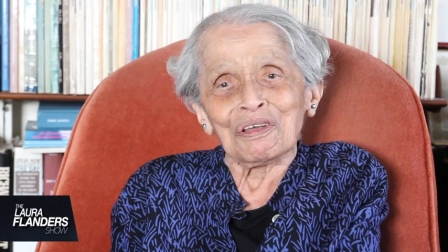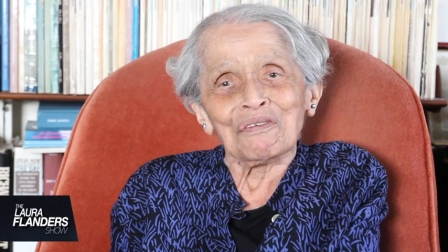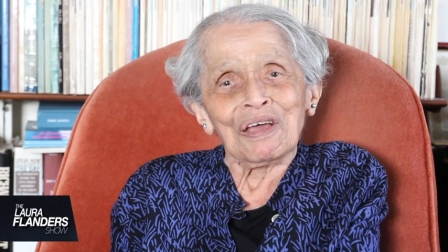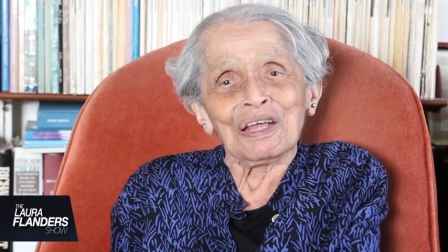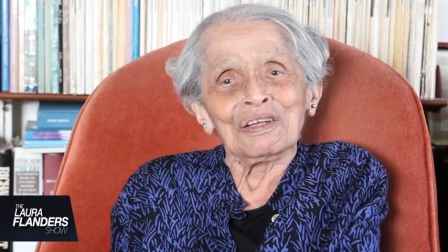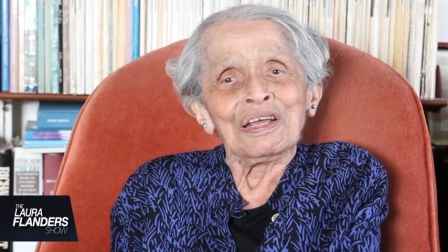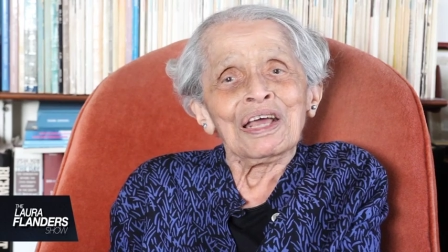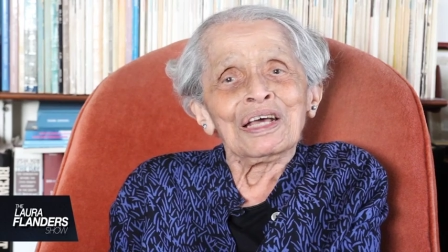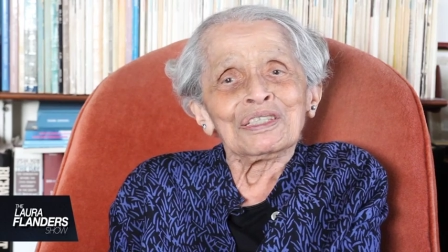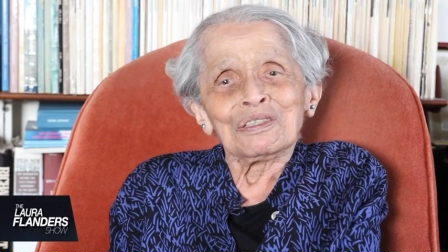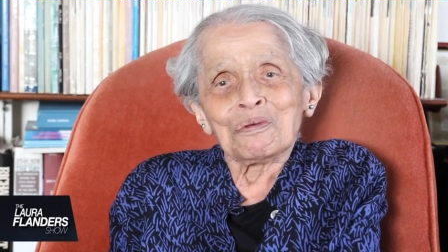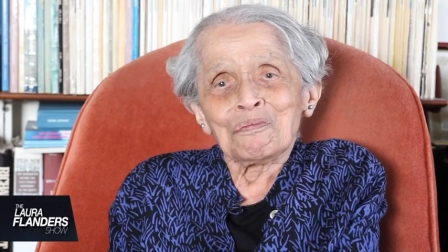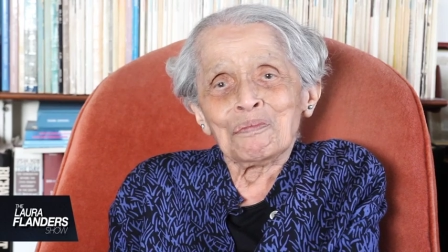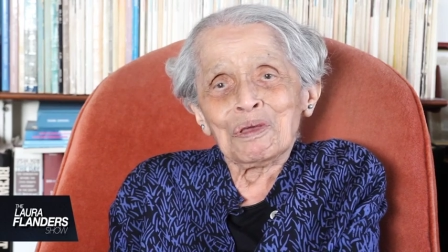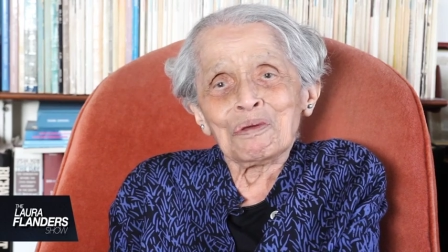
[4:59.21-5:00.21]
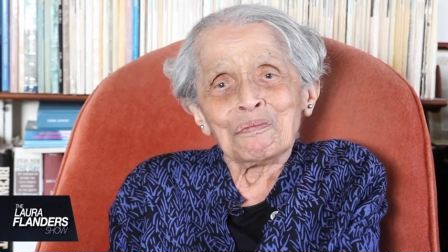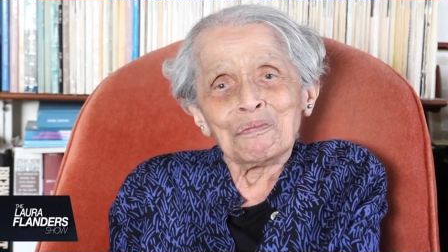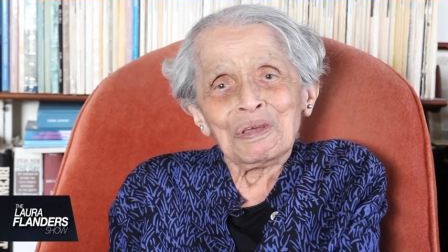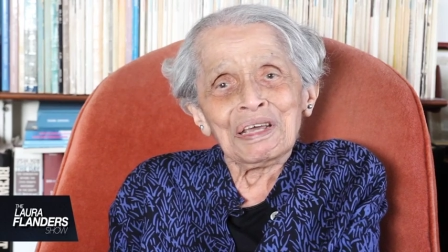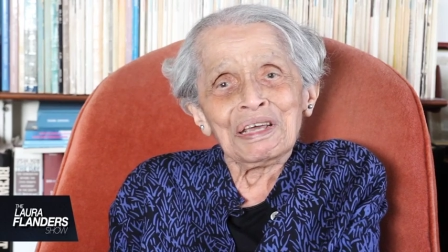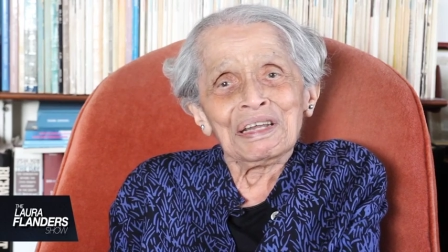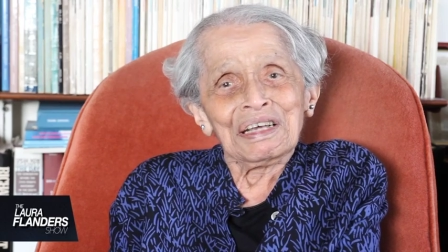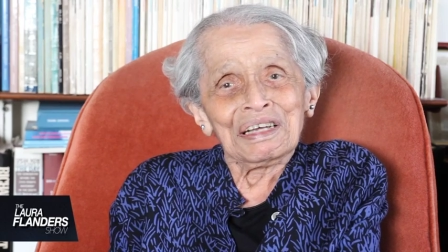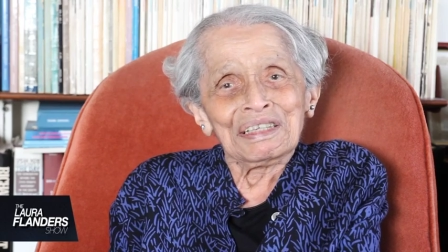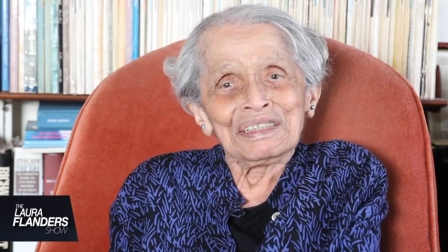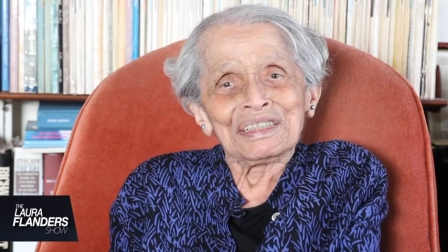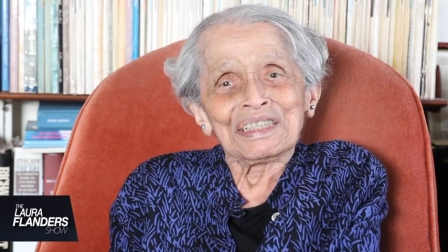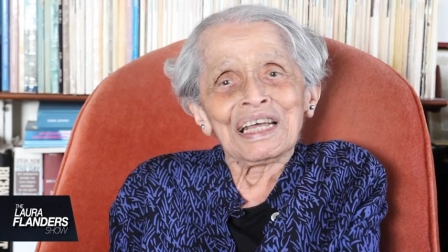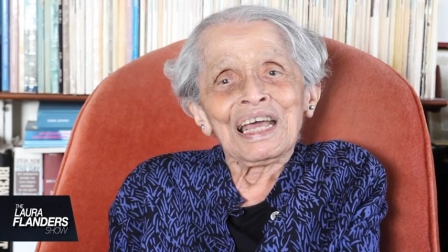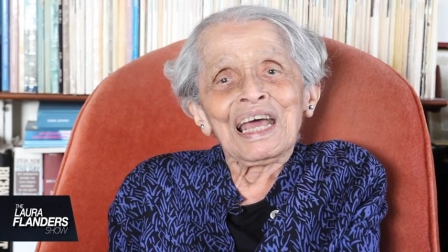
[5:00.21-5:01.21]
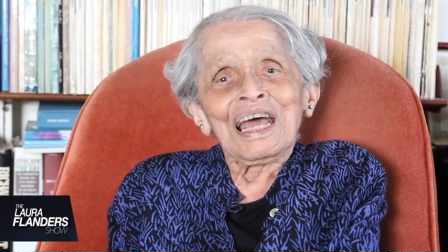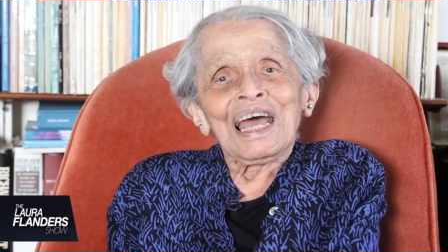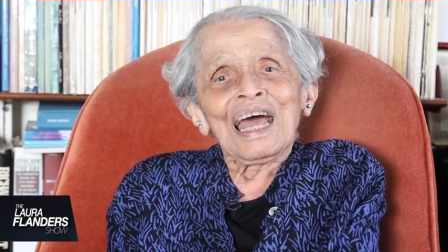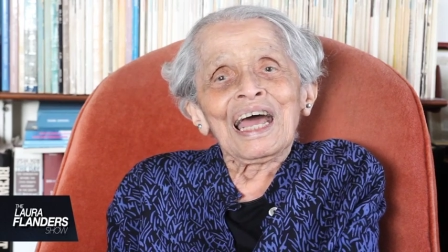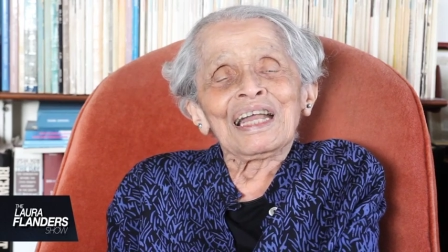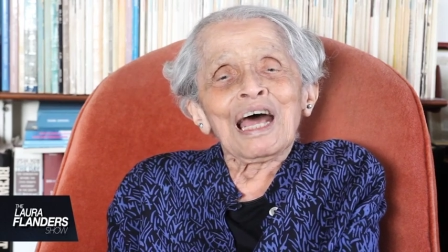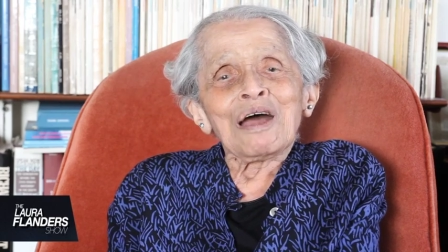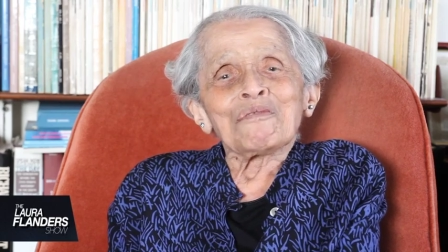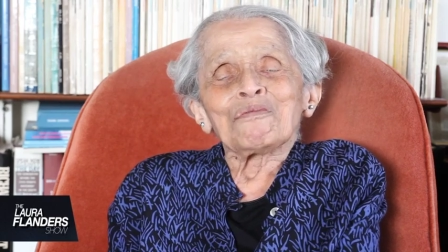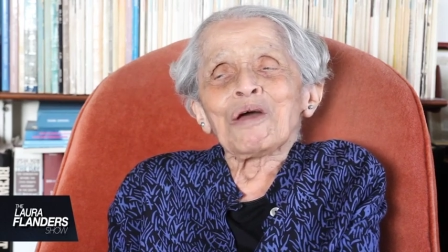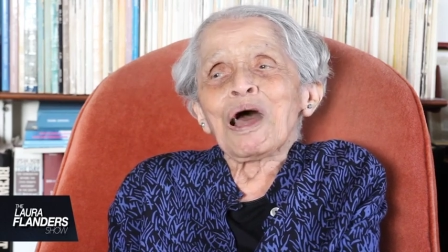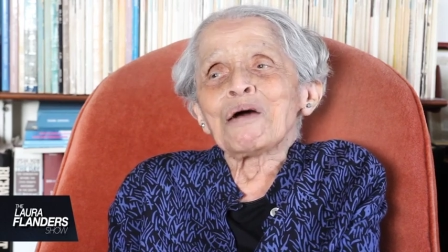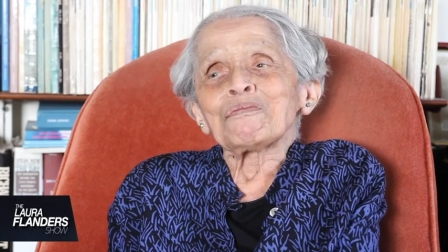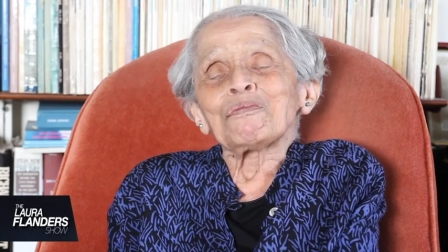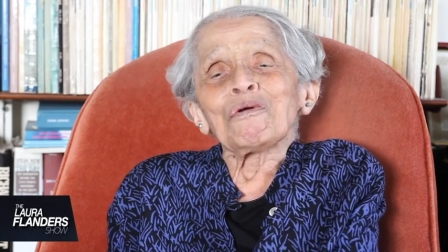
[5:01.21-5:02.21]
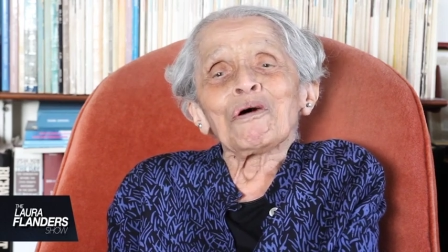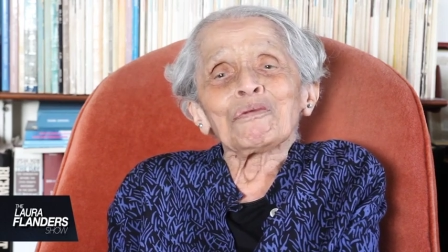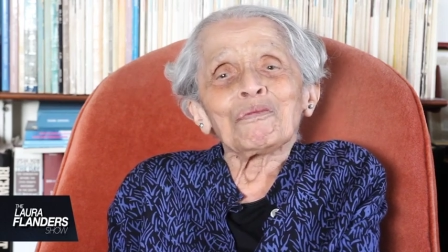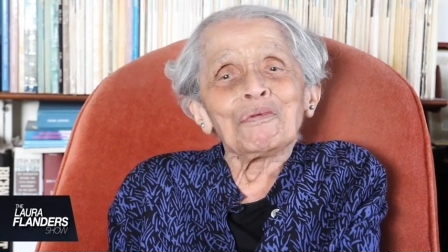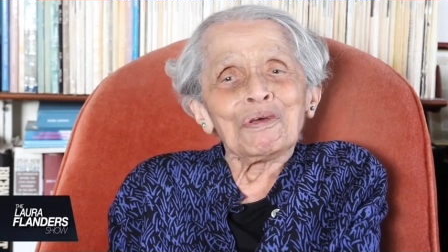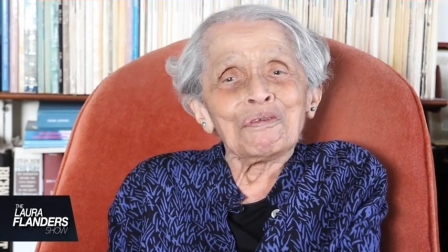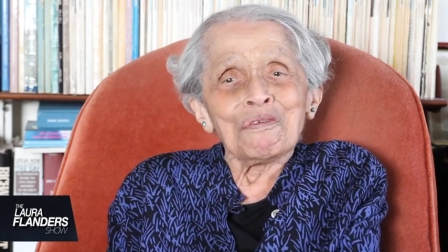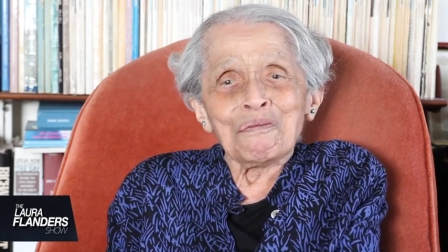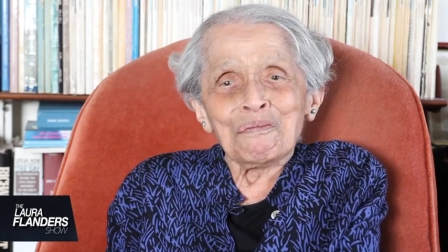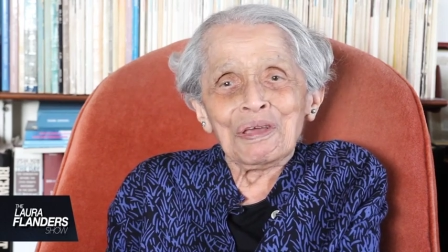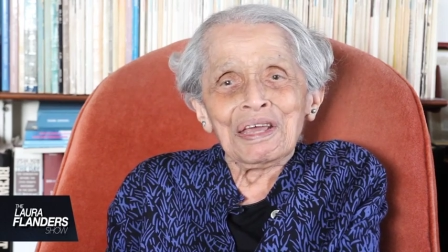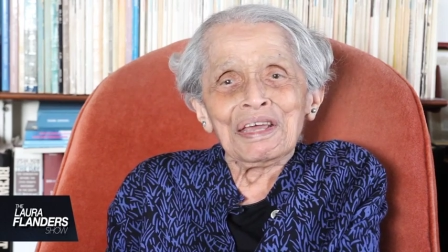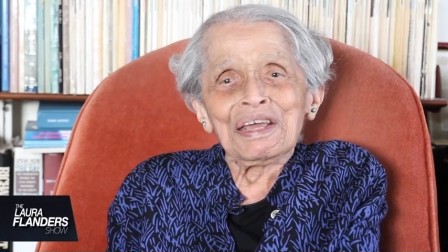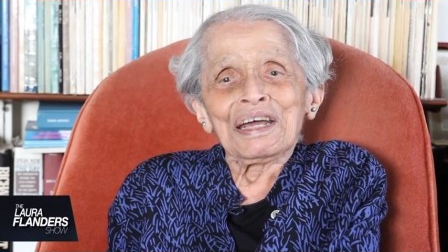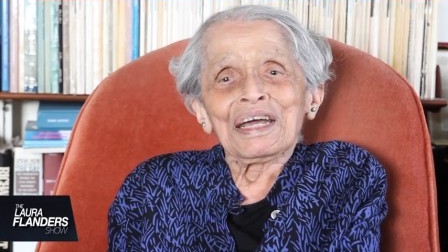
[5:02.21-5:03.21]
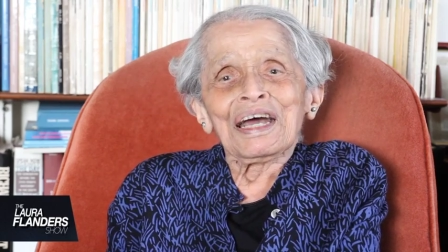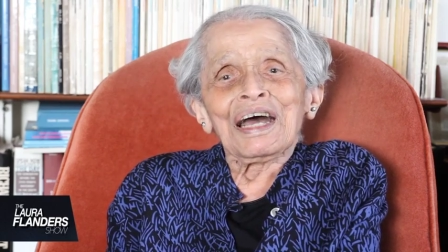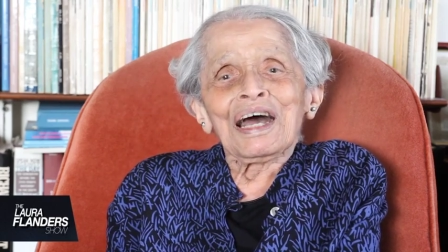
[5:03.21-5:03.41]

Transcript: They've had some big meetings, and I brought with me